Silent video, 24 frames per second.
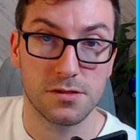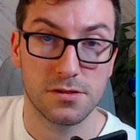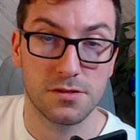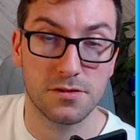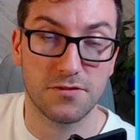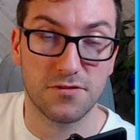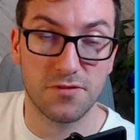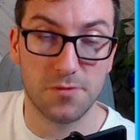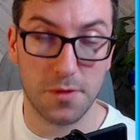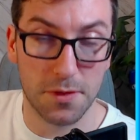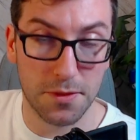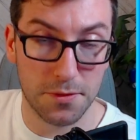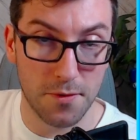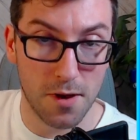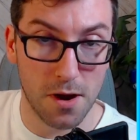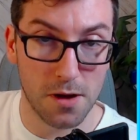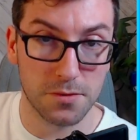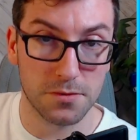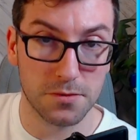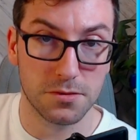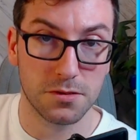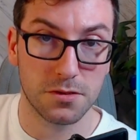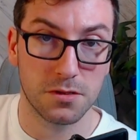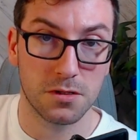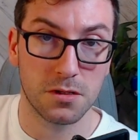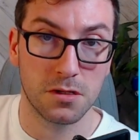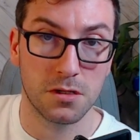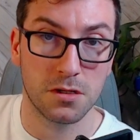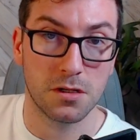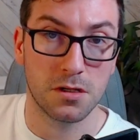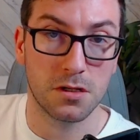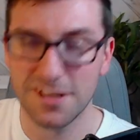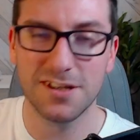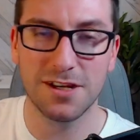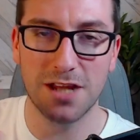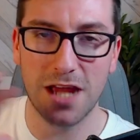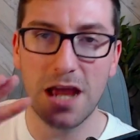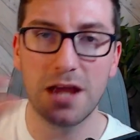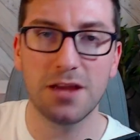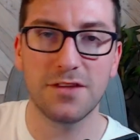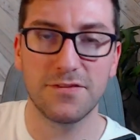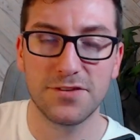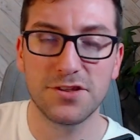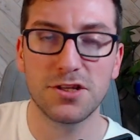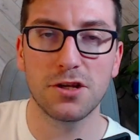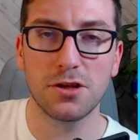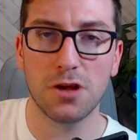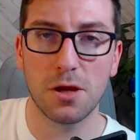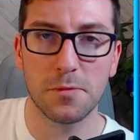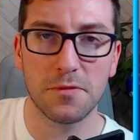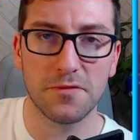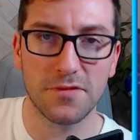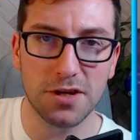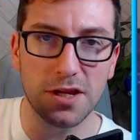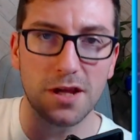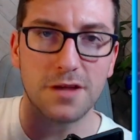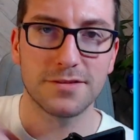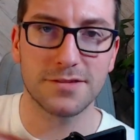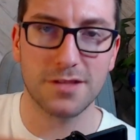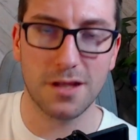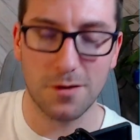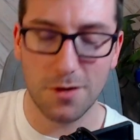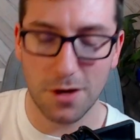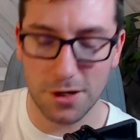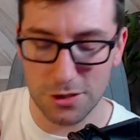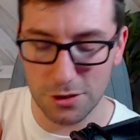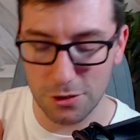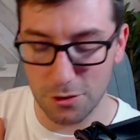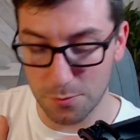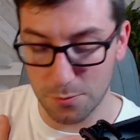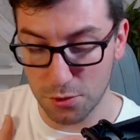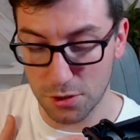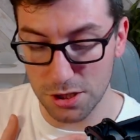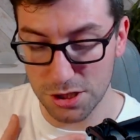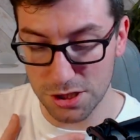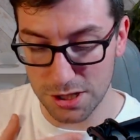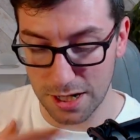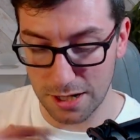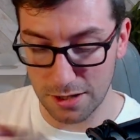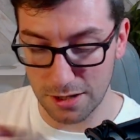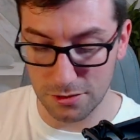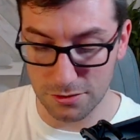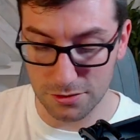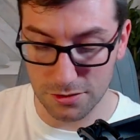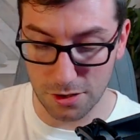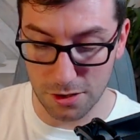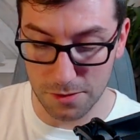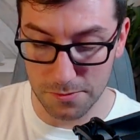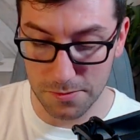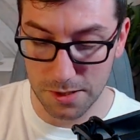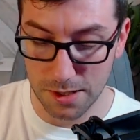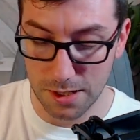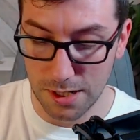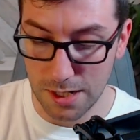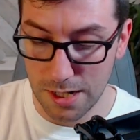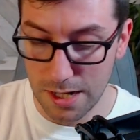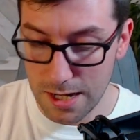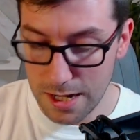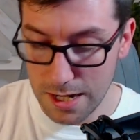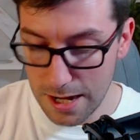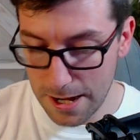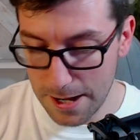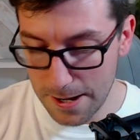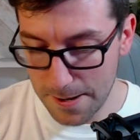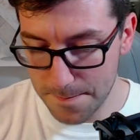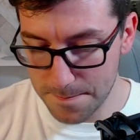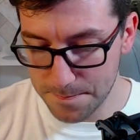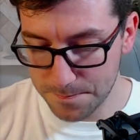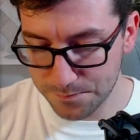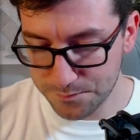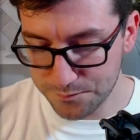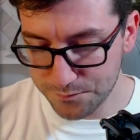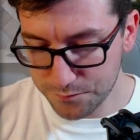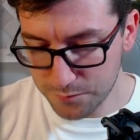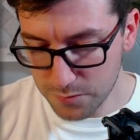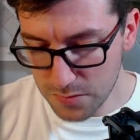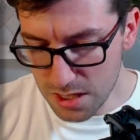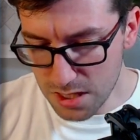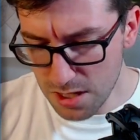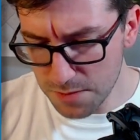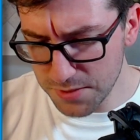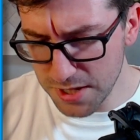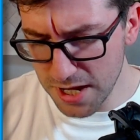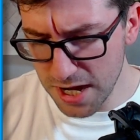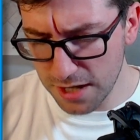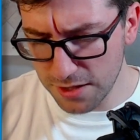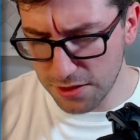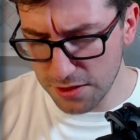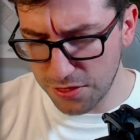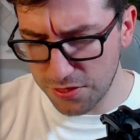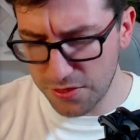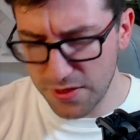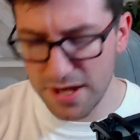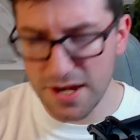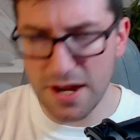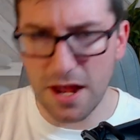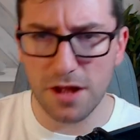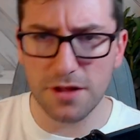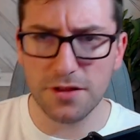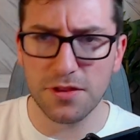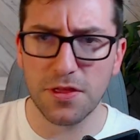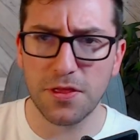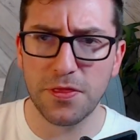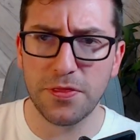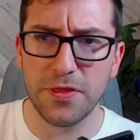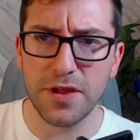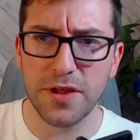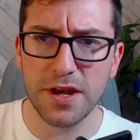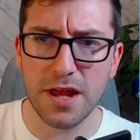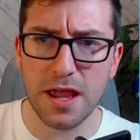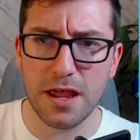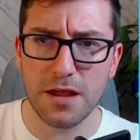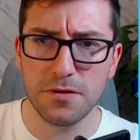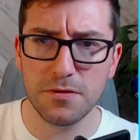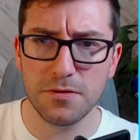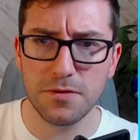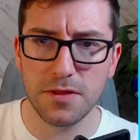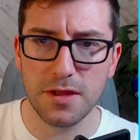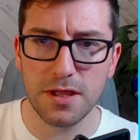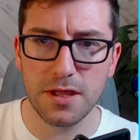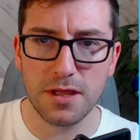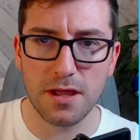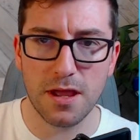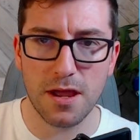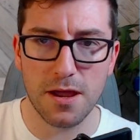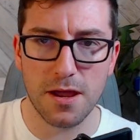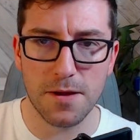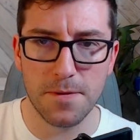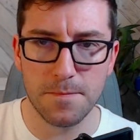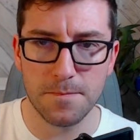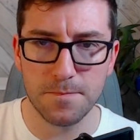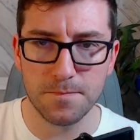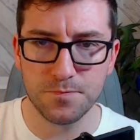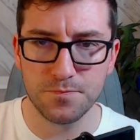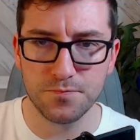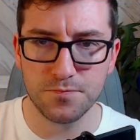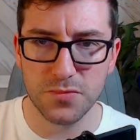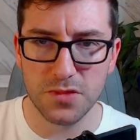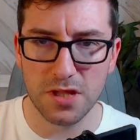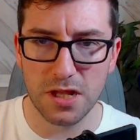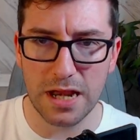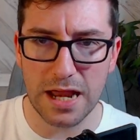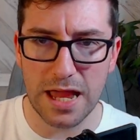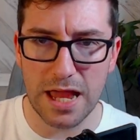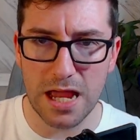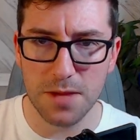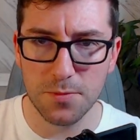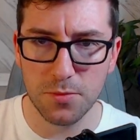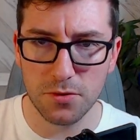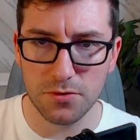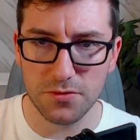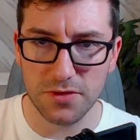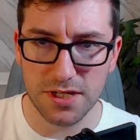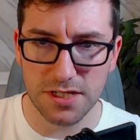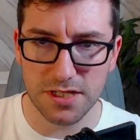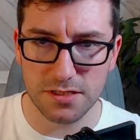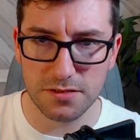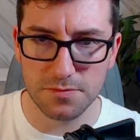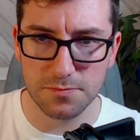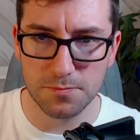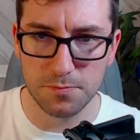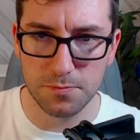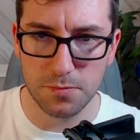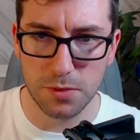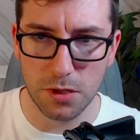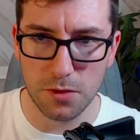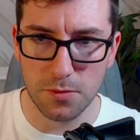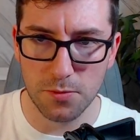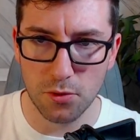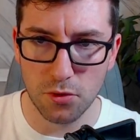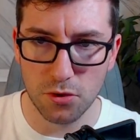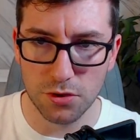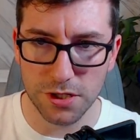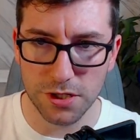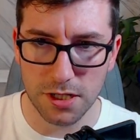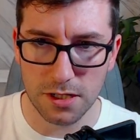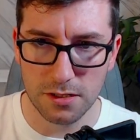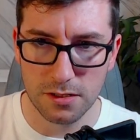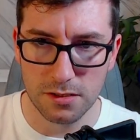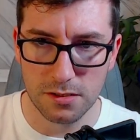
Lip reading: for my throat. Now, if you do like my videos, though, I do appreciate it a long time. Yeah, I'd thin out the label, this blue border.